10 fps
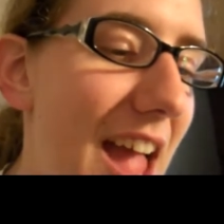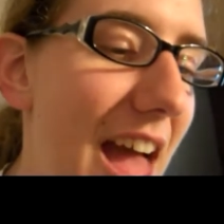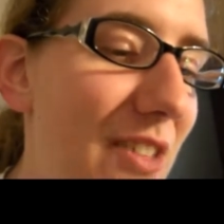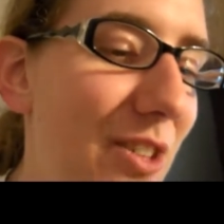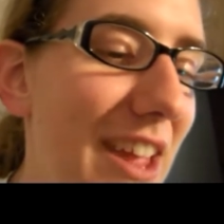
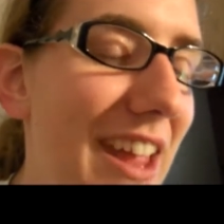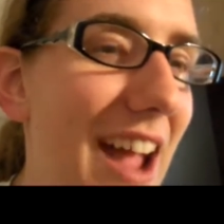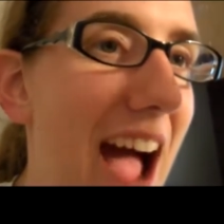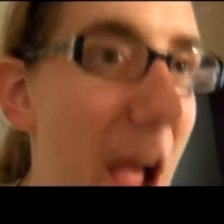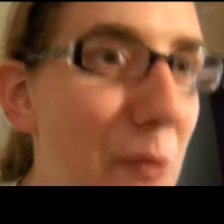And they're like,
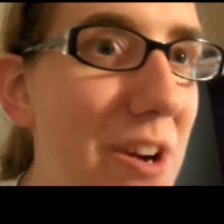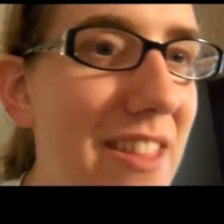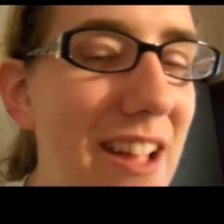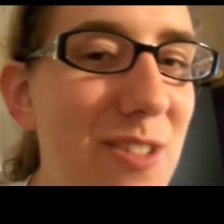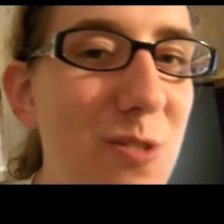I went to
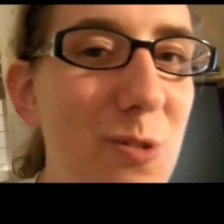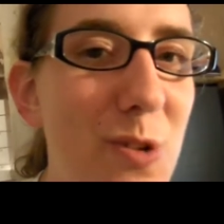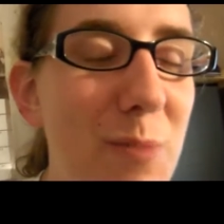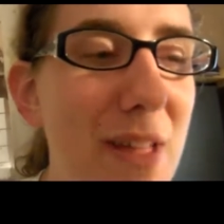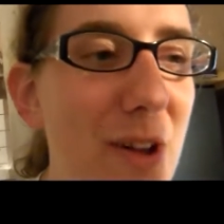that school.
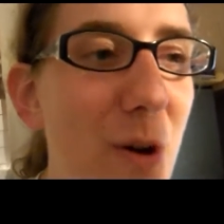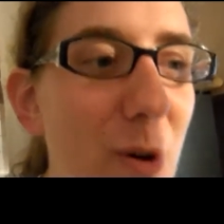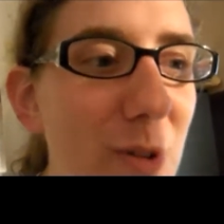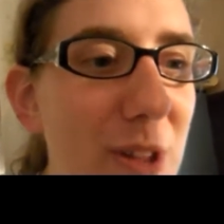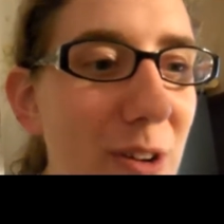I'm like,
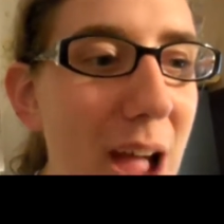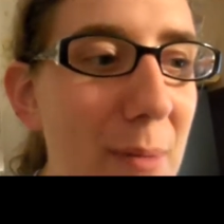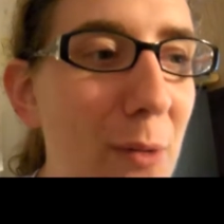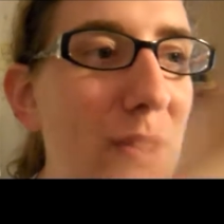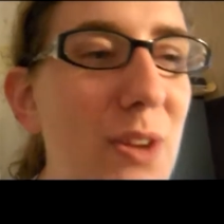holy crap,
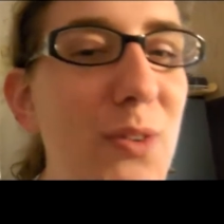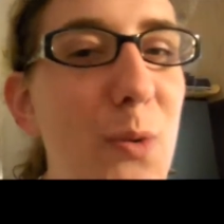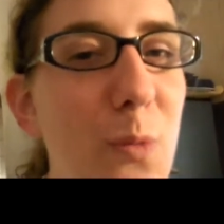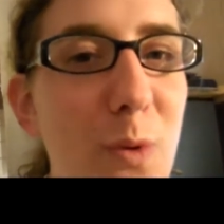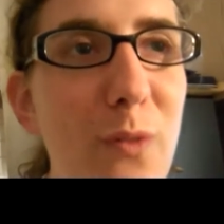I went there for,
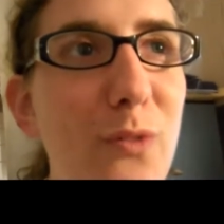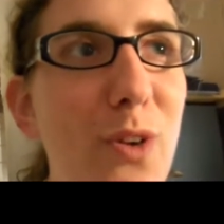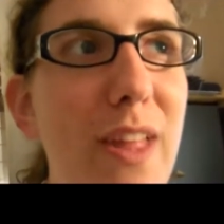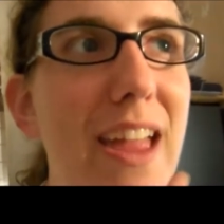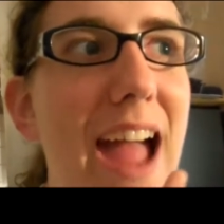for
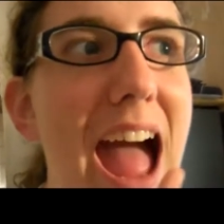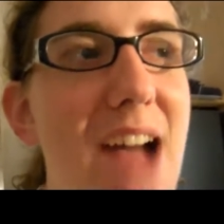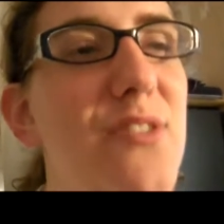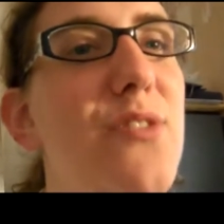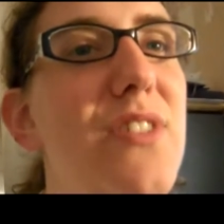like
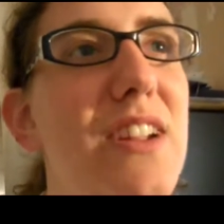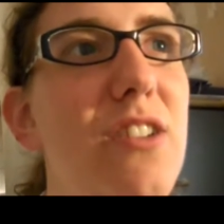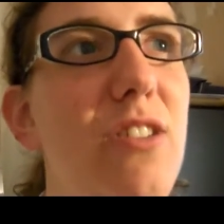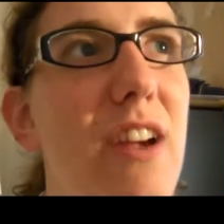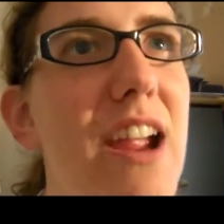half of a
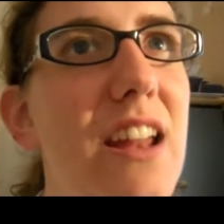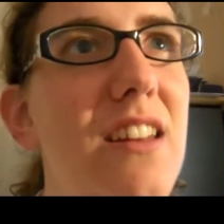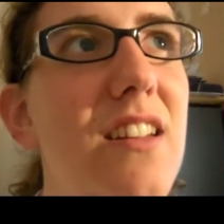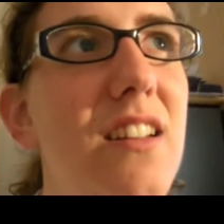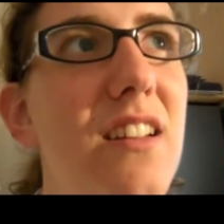grade
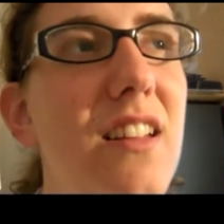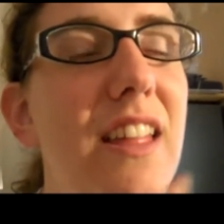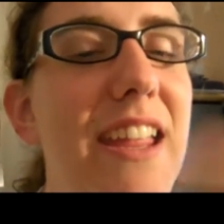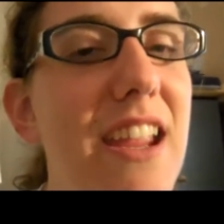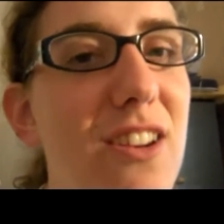
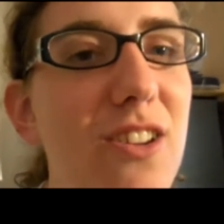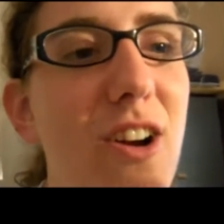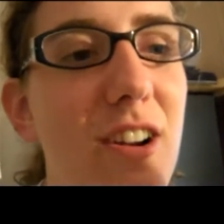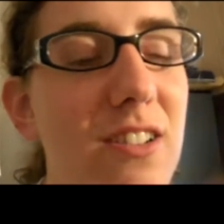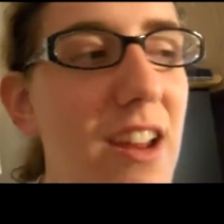like
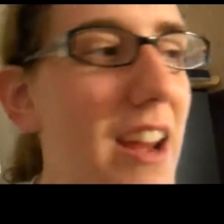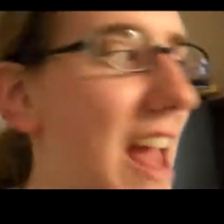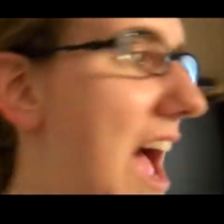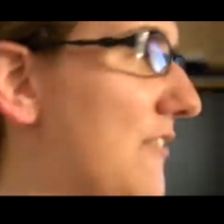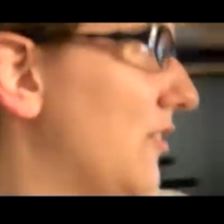kindergarten and
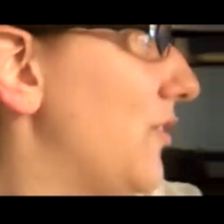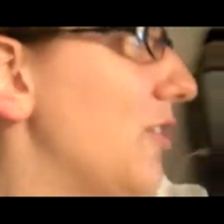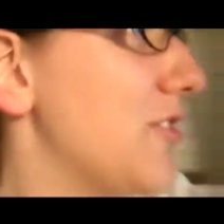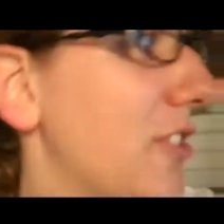half of first